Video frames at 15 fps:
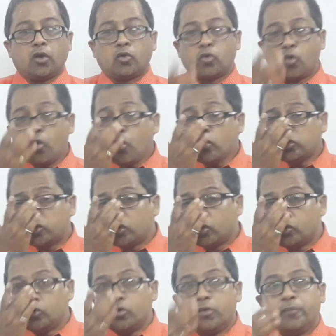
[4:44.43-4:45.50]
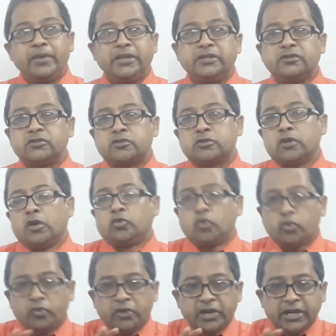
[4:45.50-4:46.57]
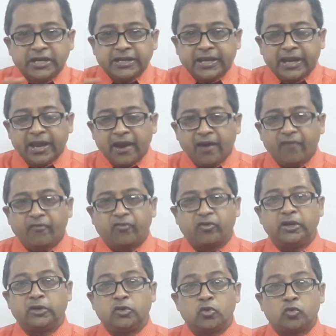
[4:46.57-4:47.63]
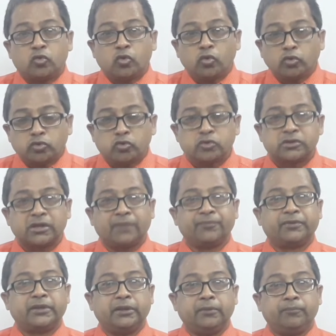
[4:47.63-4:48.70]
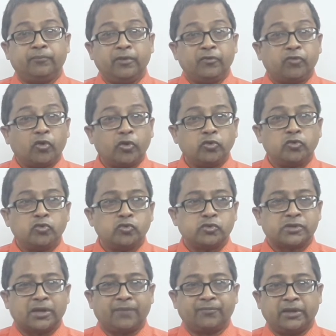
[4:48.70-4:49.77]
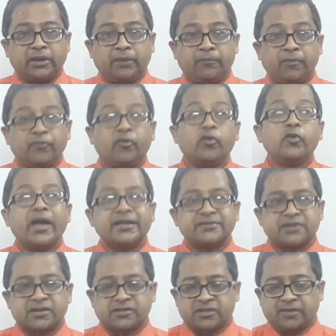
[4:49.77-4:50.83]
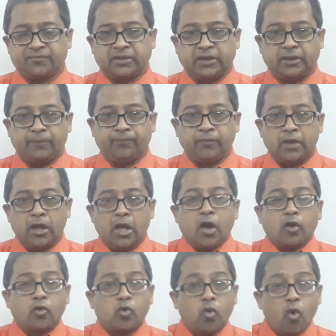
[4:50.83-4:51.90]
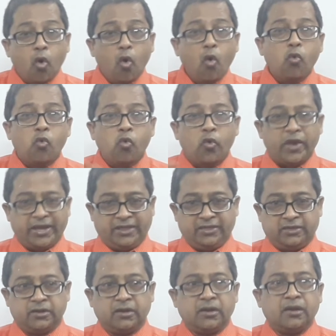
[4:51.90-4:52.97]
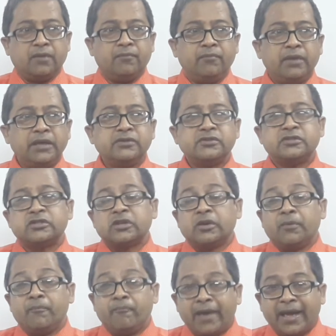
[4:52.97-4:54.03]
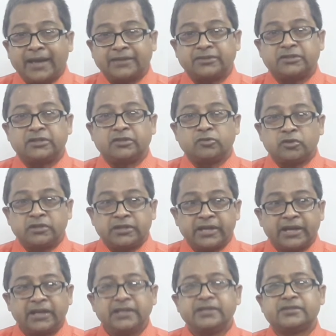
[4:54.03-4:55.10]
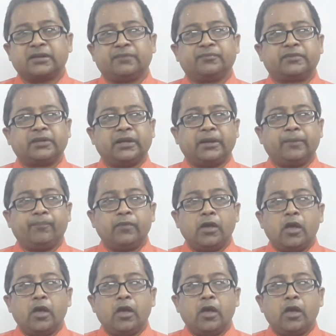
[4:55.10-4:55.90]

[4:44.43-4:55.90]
Go through means to read carefully, to go through something before you do something, before you answer something. Go with means match, to tell you something.